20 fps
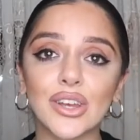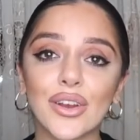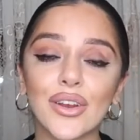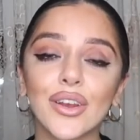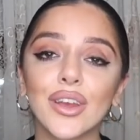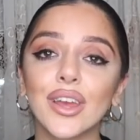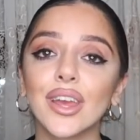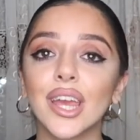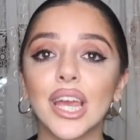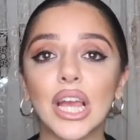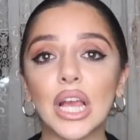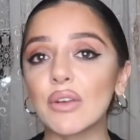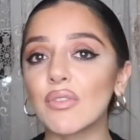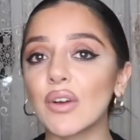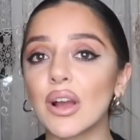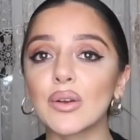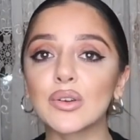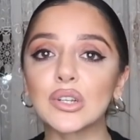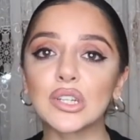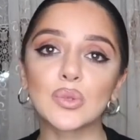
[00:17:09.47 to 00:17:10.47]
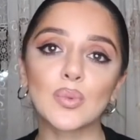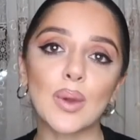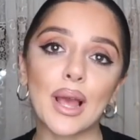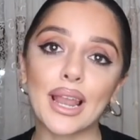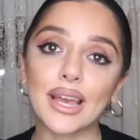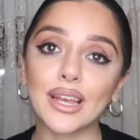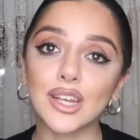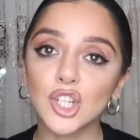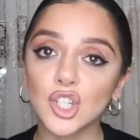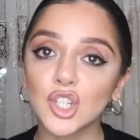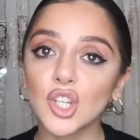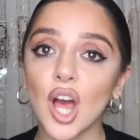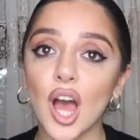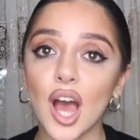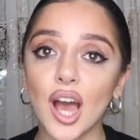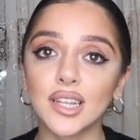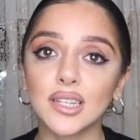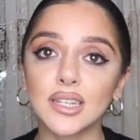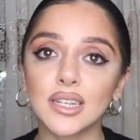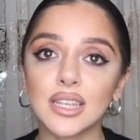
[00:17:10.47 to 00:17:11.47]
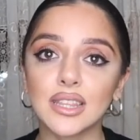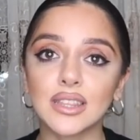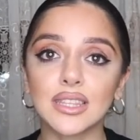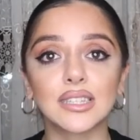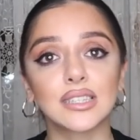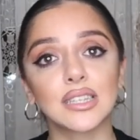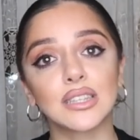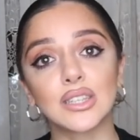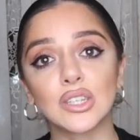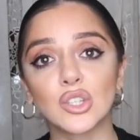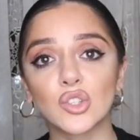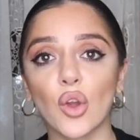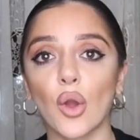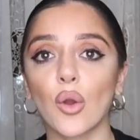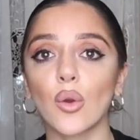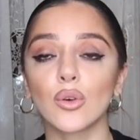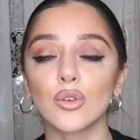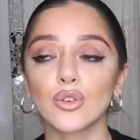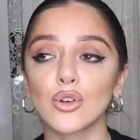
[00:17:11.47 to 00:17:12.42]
So if I would just wear like a shirt underneath this and this coat